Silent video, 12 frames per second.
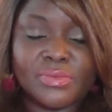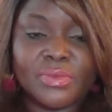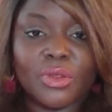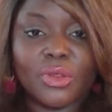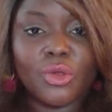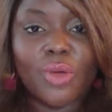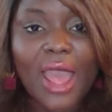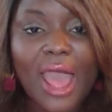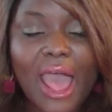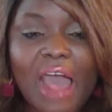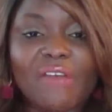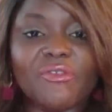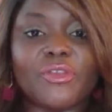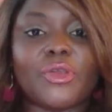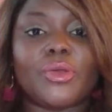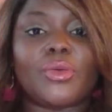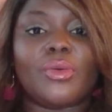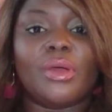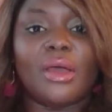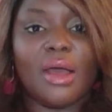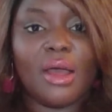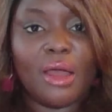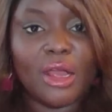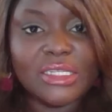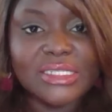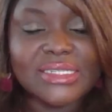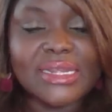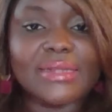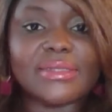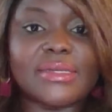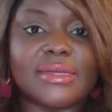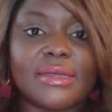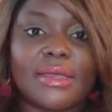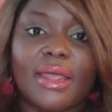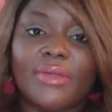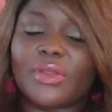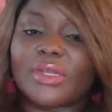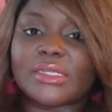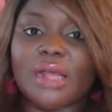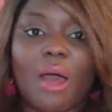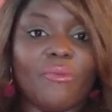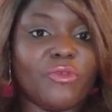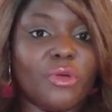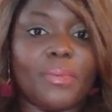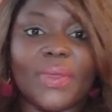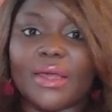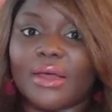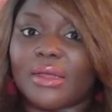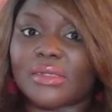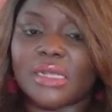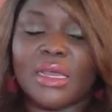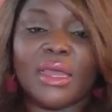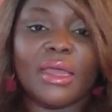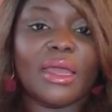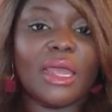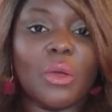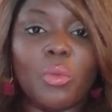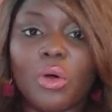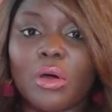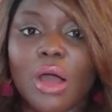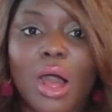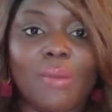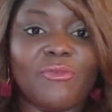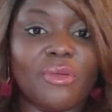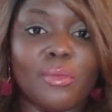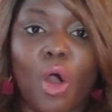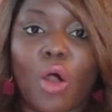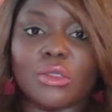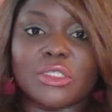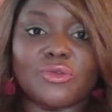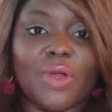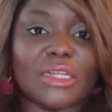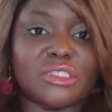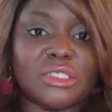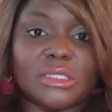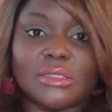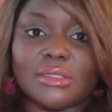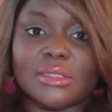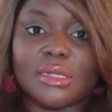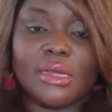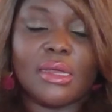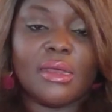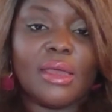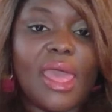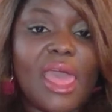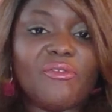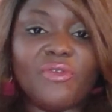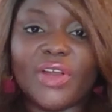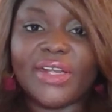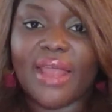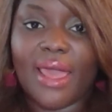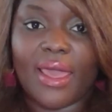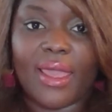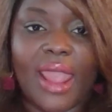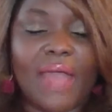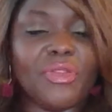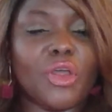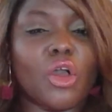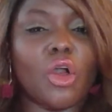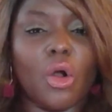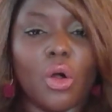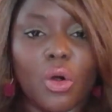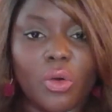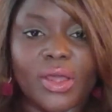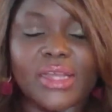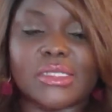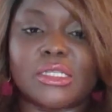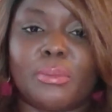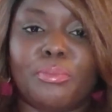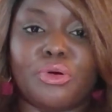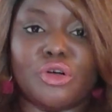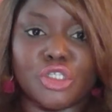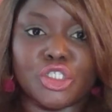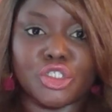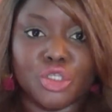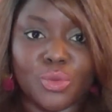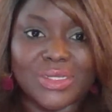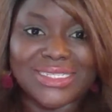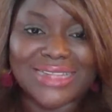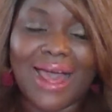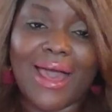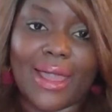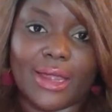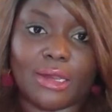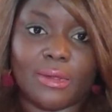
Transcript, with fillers: You have to sit in the discomfort because it will come from all directions every day, and the goal is to push you aside.